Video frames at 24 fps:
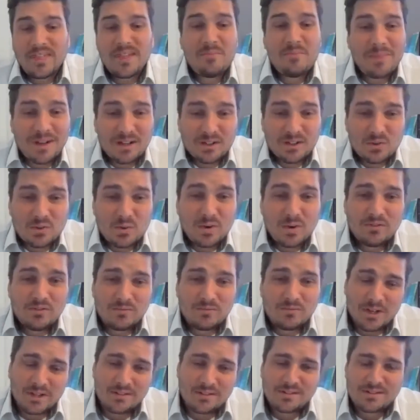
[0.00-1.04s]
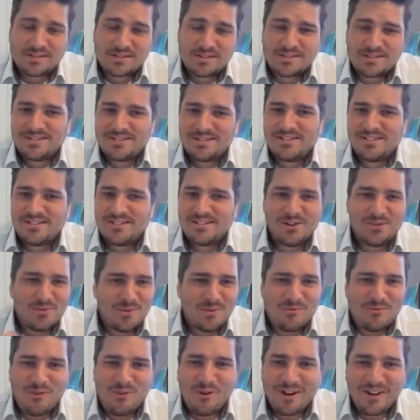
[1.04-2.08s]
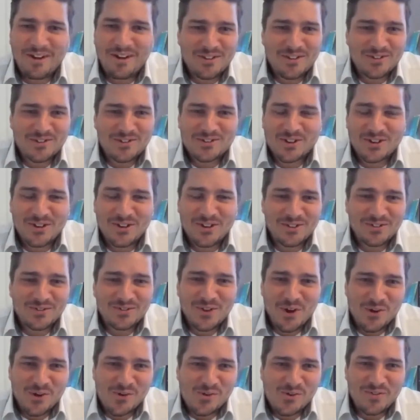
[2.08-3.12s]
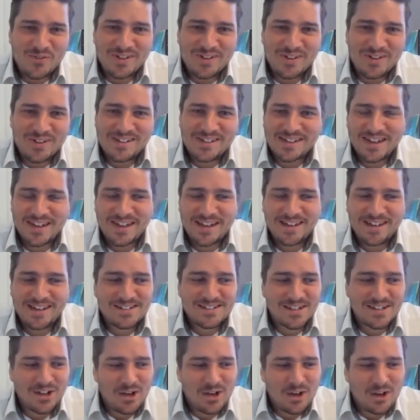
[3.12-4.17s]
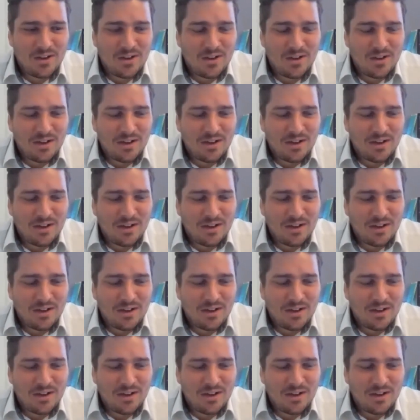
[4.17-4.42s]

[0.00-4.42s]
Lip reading: I think back 12 months, you know, we're right at the start of COVID, and